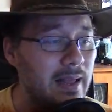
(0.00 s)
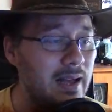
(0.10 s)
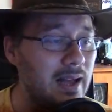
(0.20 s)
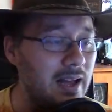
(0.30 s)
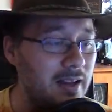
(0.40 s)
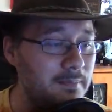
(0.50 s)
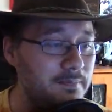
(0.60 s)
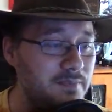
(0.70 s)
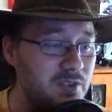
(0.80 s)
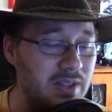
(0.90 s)

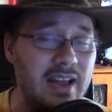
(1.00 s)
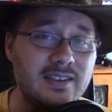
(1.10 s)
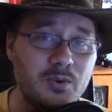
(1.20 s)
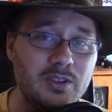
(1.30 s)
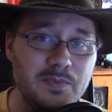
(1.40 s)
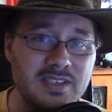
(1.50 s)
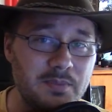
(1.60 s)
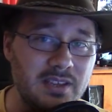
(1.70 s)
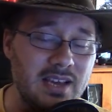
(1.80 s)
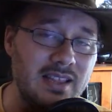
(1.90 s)
So that is going to be
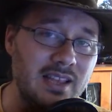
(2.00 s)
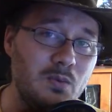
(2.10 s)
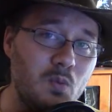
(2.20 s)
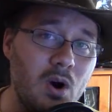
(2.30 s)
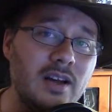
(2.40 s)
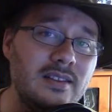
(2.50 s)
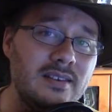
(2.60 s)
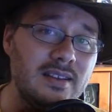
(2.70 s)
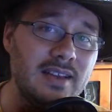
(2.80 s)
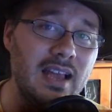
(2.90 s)
something that they
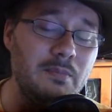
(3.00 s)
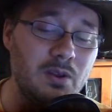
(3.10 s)
want in the game.